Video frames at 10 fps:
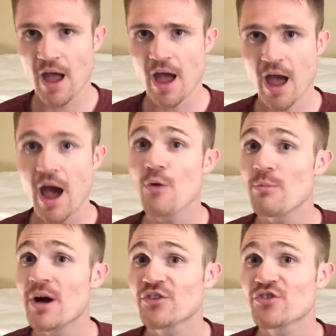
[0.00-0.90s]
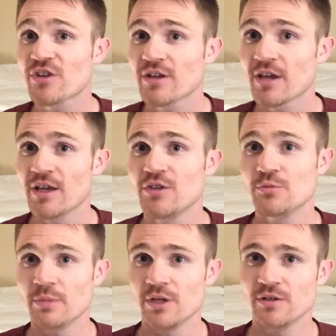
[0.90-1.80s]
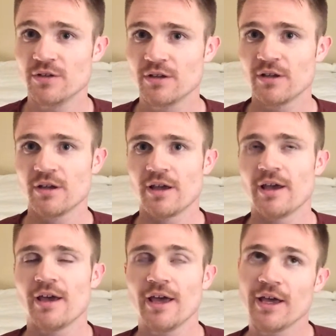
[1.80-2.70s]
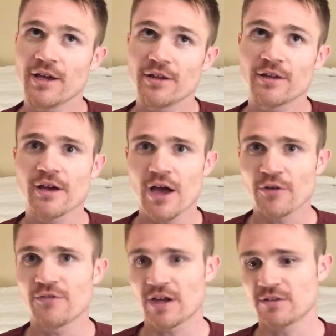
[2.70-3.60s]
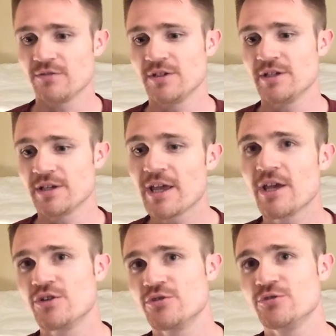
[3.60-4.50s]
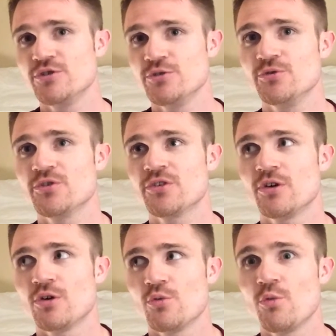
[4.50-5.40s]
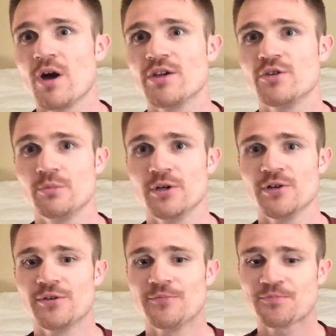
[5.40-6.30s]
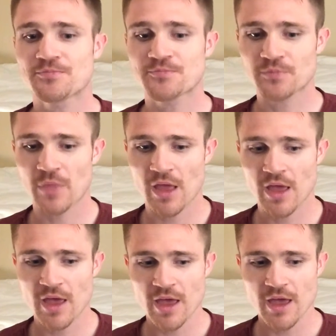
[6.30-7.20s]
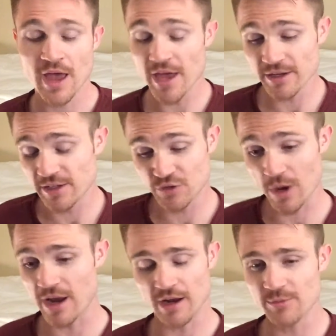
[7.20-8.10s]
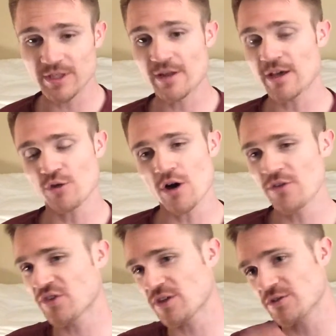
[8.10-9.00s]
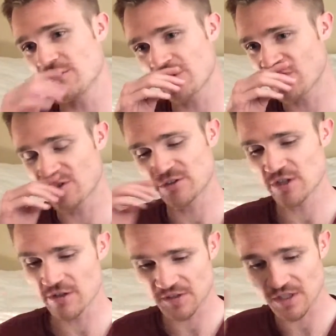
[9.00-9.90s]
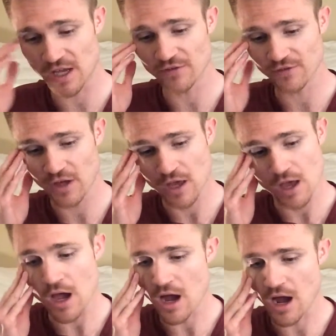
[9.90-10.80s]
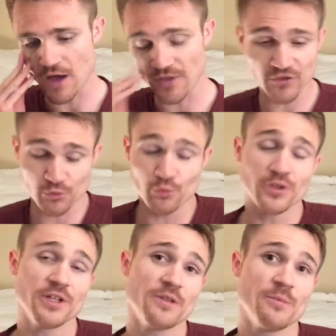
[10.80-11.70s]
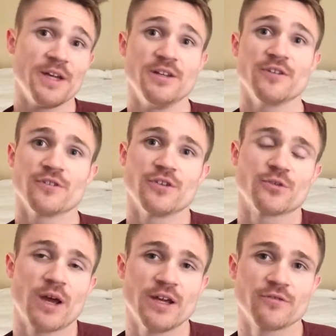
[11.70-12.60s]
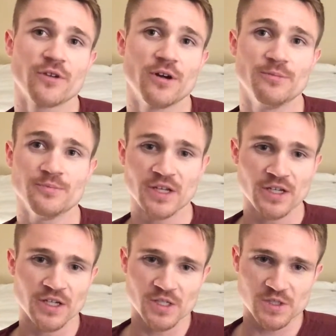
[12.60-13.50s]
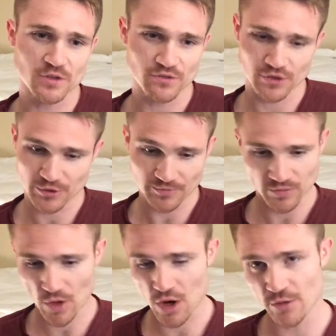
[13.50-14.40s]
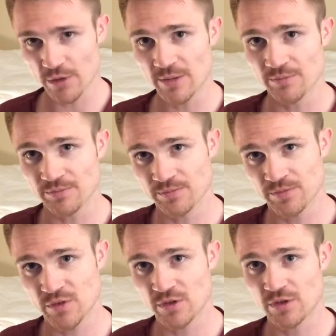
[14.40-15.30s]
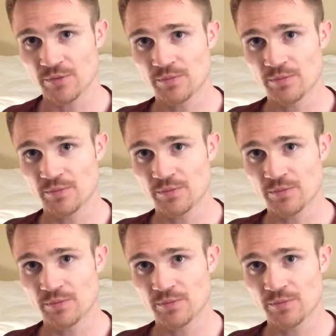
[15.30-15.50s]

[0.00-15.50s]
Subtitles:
how much can you build and how effectively can you use what you build. And he's right. I mean, all the skill differentiators, all the stuff, that's really the main difference, right? From silver all the way up to